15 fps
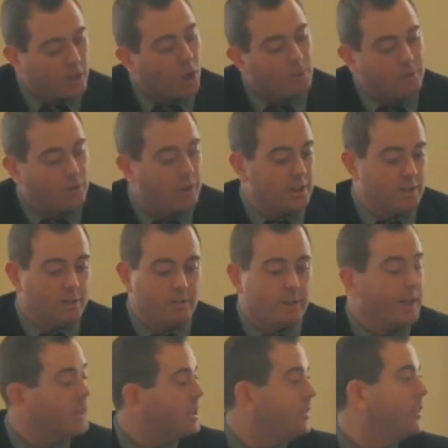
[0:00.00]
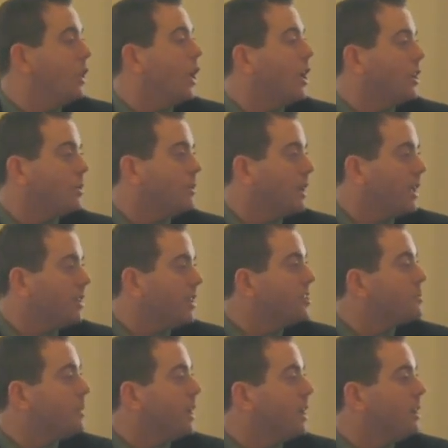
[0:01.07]
say arbitration takes even longer than we
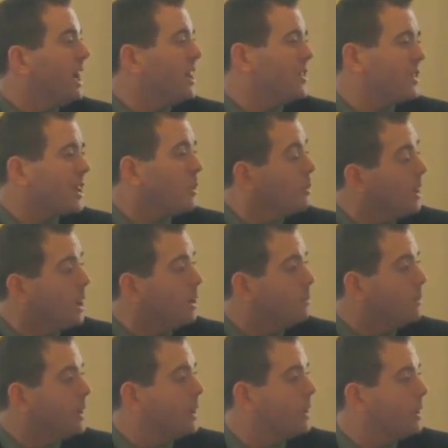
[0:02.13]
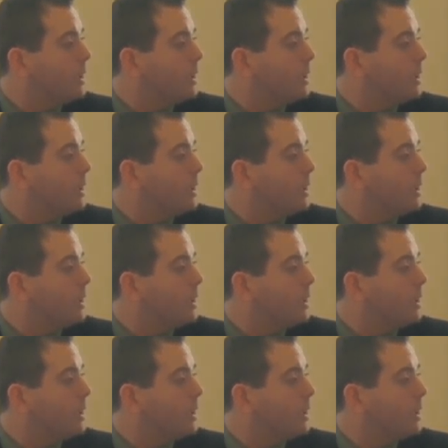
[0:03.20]
anticipate, I don't think it will, but,